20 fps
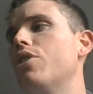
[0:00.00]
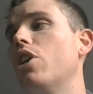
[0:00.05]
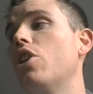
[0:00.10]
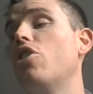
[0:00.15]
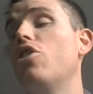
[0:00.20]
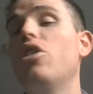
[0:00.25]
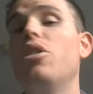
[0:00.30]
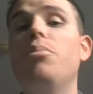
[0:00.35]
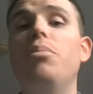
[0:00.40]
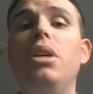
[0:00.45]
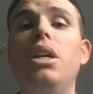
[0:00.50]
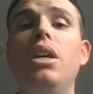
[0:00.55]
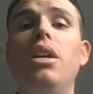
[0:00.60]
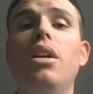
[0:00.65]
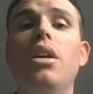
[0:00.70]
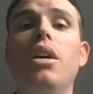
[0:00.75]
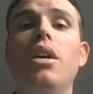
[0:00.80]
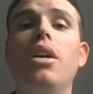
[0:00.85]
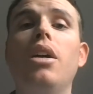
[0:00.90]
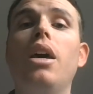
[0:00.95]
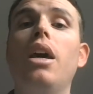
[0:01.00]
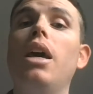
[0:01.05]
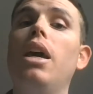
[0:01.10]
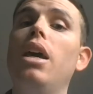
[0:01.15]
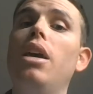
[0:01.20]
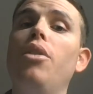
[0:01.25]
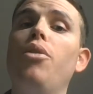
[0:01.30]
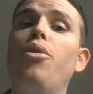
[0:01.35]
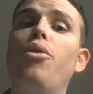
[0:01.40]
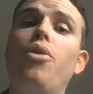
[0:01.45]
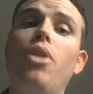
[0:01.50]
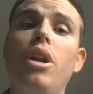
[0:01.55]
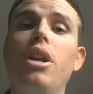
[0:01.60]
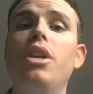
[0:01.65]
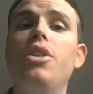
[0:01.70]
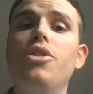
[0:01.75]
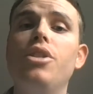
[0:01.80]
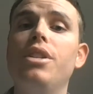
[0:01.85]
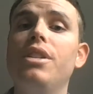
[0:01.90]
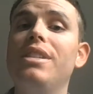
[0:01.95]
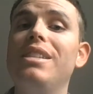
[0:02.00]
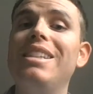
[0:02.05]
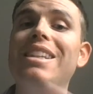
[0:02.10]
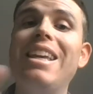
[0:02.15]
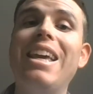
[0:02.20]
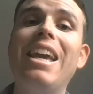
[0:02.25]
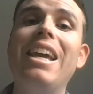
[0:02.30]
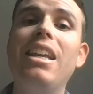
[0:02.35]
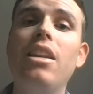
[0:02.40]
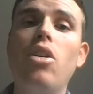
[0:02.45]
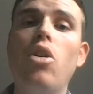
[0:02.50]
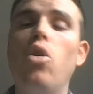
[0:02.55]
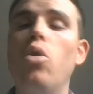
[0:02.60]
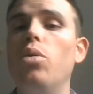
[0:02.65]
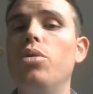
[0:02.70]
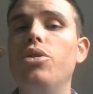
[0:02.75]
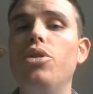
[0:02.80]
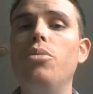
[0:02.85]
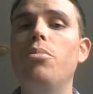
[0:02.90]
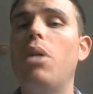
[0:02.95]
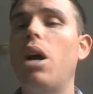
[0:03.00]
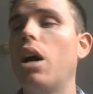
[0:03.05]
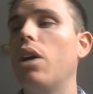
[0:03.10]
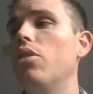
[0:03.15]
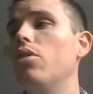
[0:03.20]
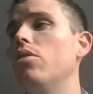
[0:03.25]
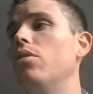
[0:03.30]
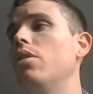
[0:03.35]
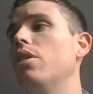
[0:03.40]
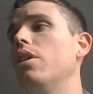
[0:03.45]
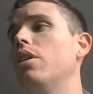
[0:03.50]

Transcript: It could be a front engine C8, a whole new model,